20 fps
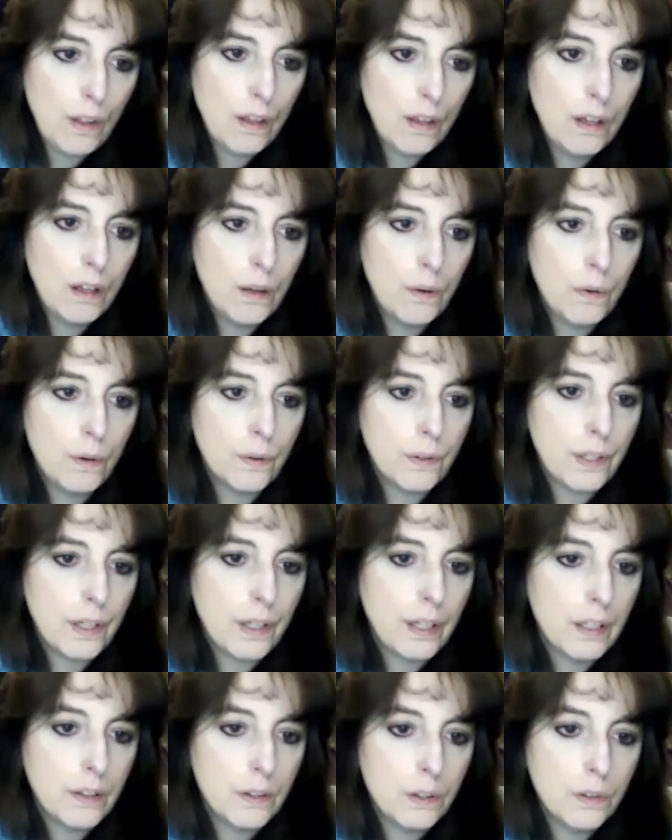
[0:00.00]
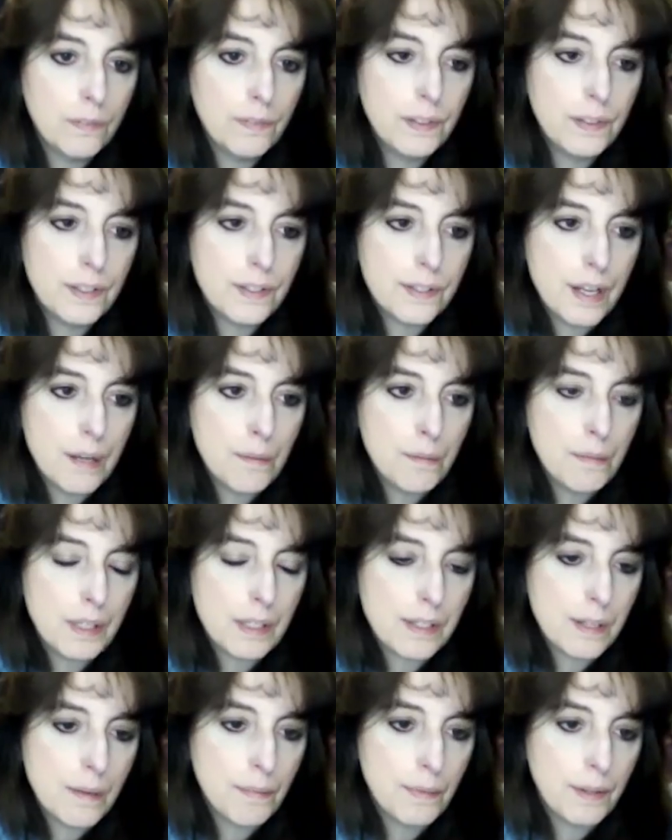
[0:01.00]
Oh, okay. Newfie sent me
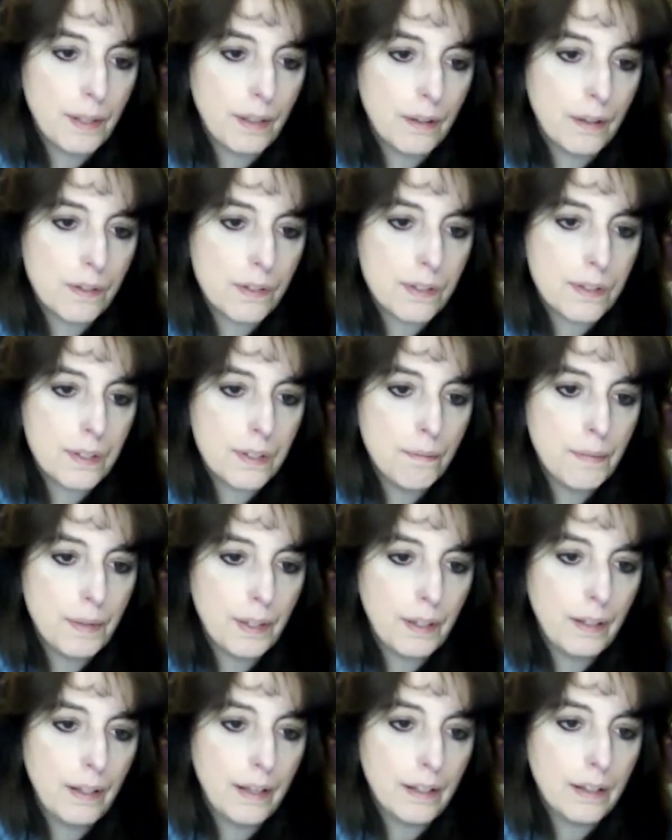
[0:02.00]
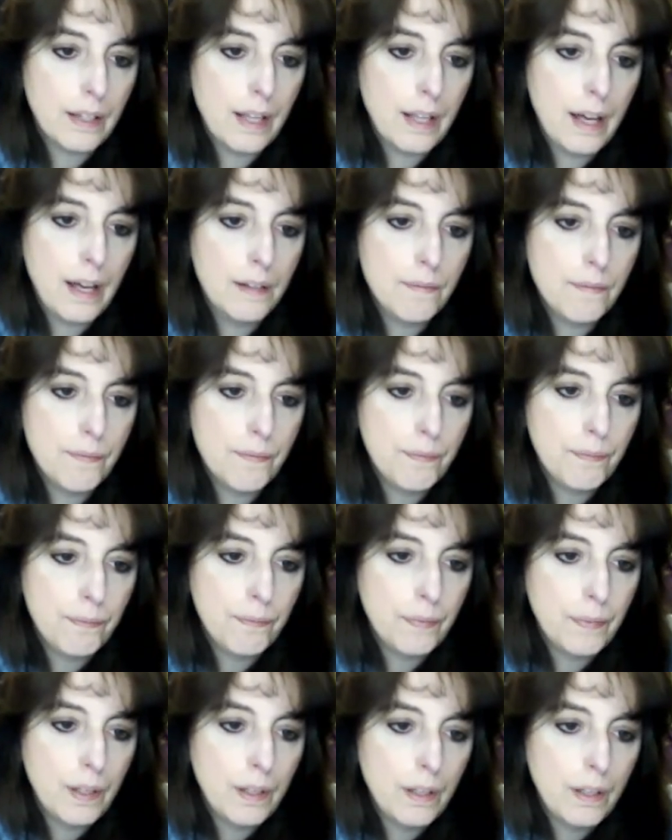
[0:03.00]
something like that.
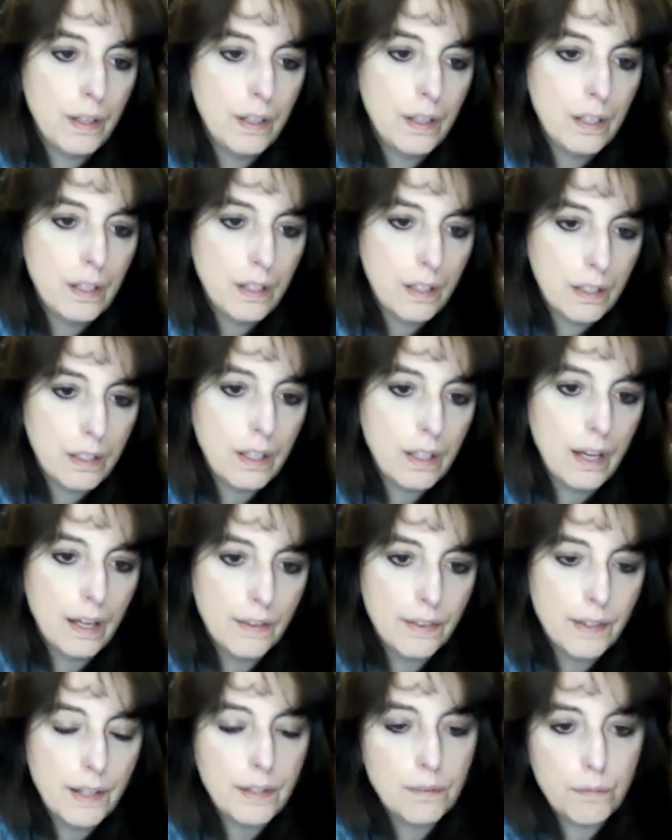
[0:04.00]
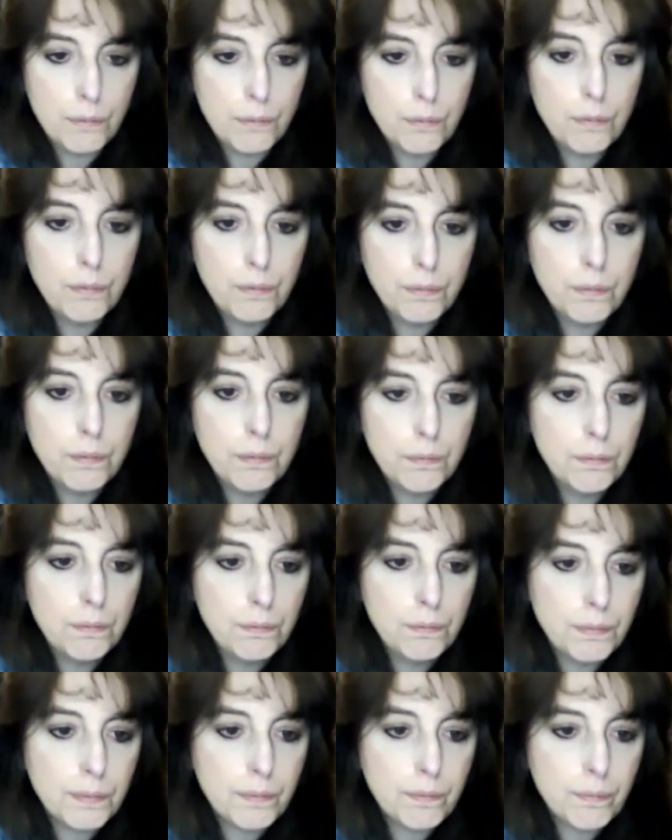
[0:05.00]
Yeah,
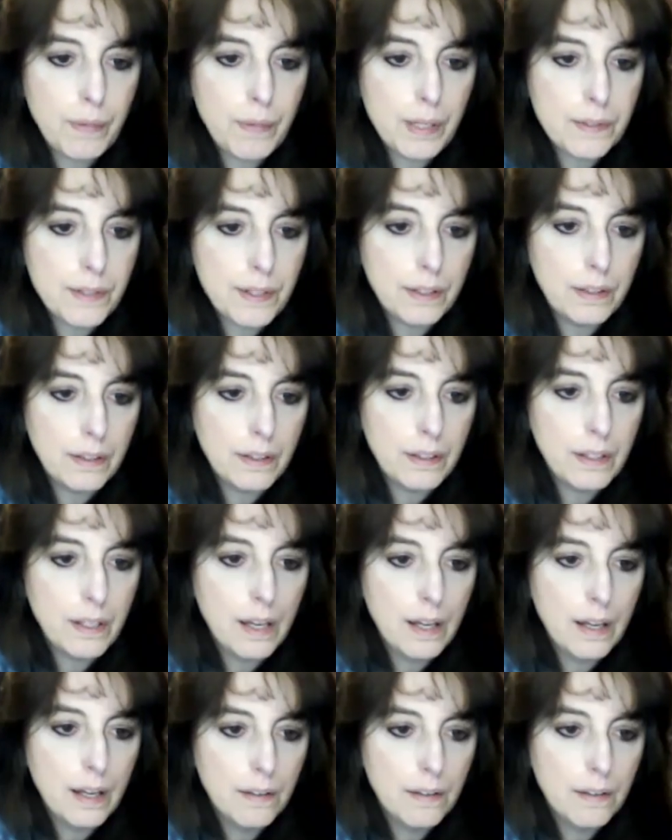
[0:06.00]
basically, yeah.